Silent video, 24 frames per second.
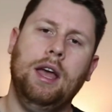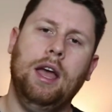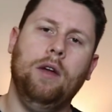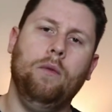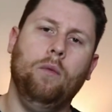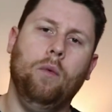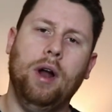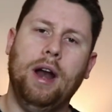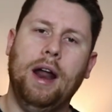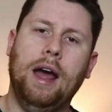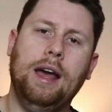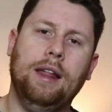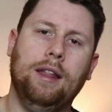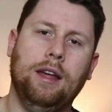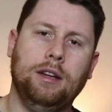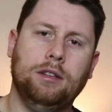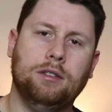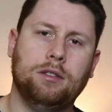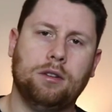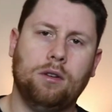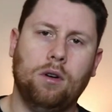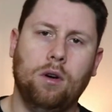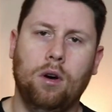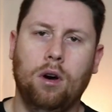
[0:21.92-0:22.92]
and what I
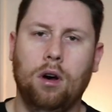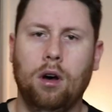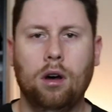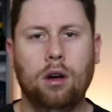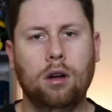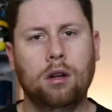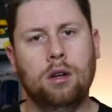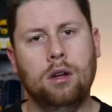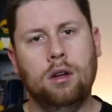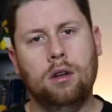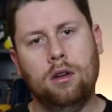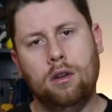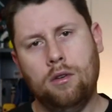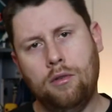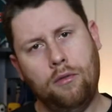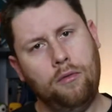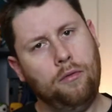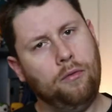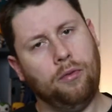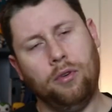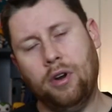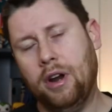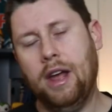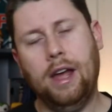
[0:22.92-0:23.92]
like to call
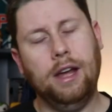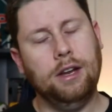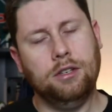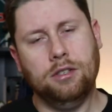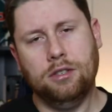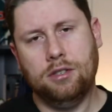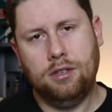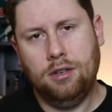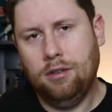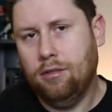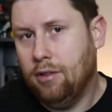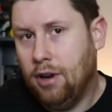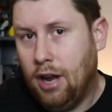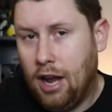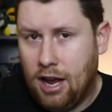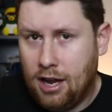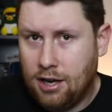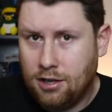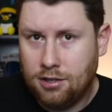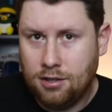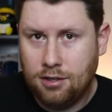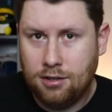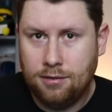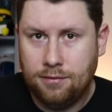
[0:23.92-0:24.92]
free agency
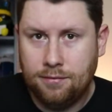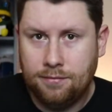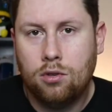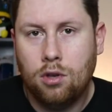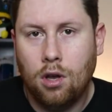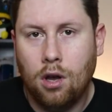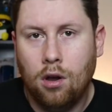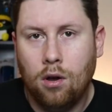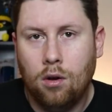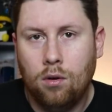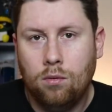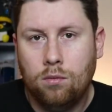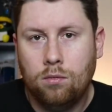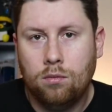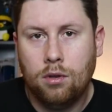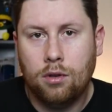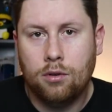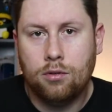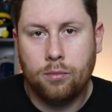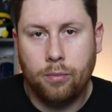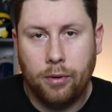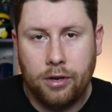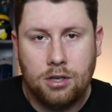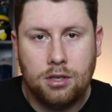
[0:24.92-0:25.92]
reaction. So,
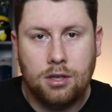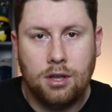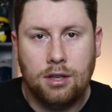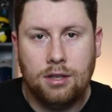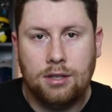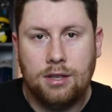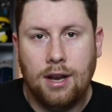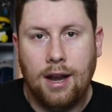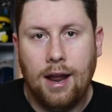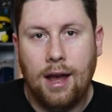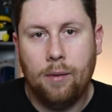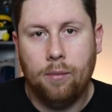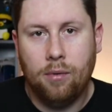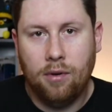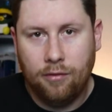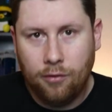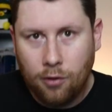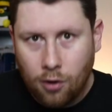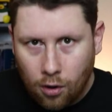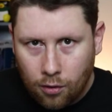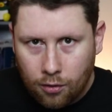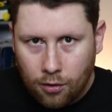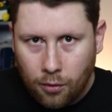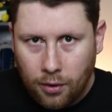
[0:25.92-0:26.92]
there's a bunch of things that happened.
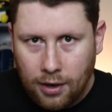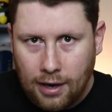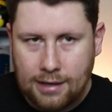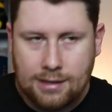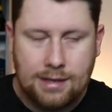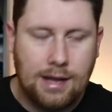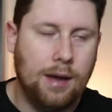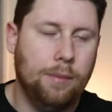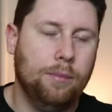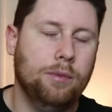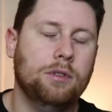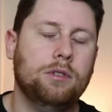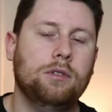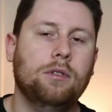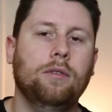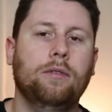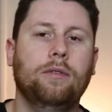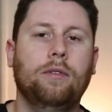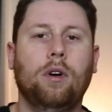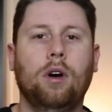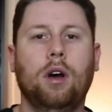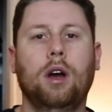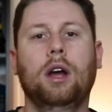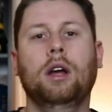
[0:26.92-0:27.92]
If you don't know what has happened so
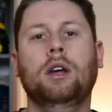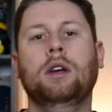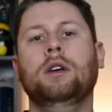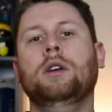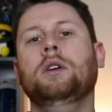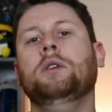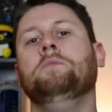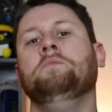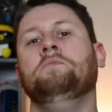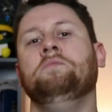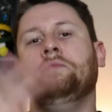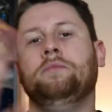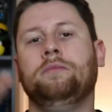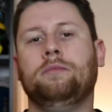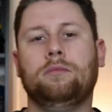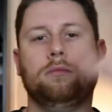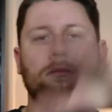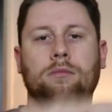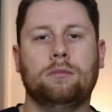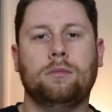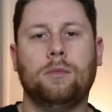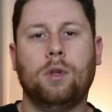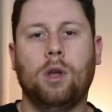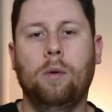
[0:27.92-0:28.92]
far,
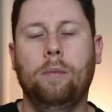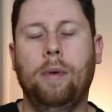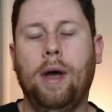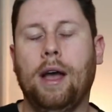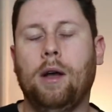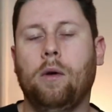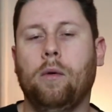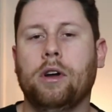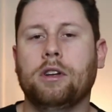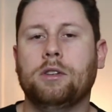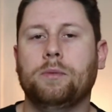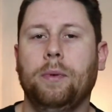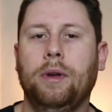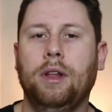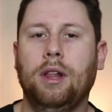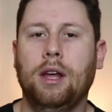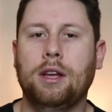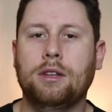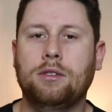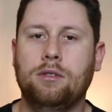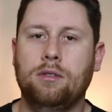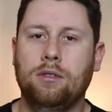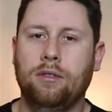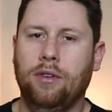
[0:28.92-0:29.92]
go back, watch my
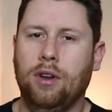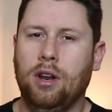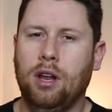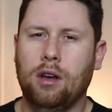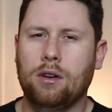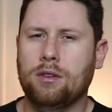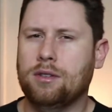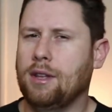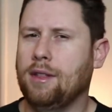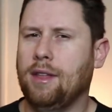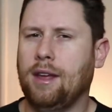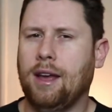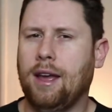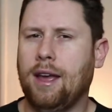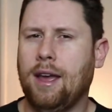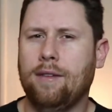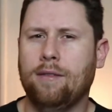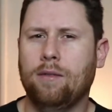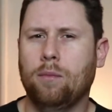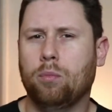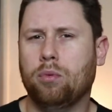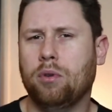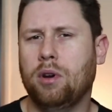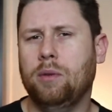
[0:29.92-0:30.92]
last two videos. I think I
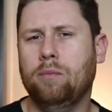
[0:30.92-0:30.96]
gave